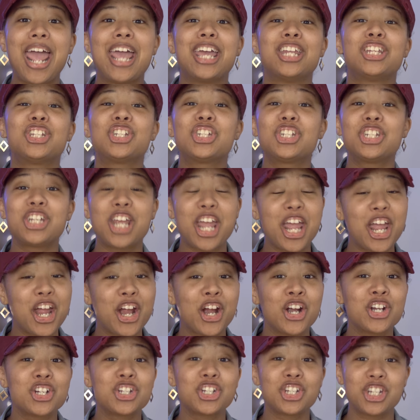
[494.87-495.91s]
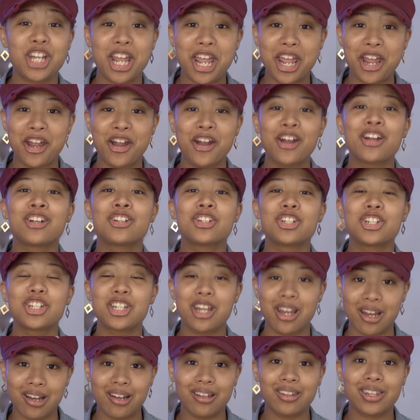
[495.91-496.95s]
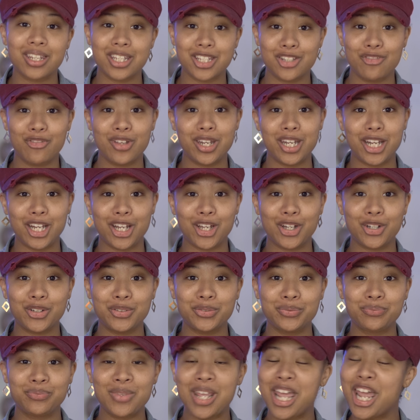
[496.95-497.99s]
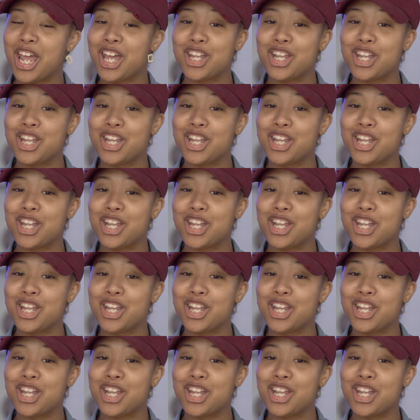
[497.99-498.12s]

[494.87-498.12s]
and share, share, share this video.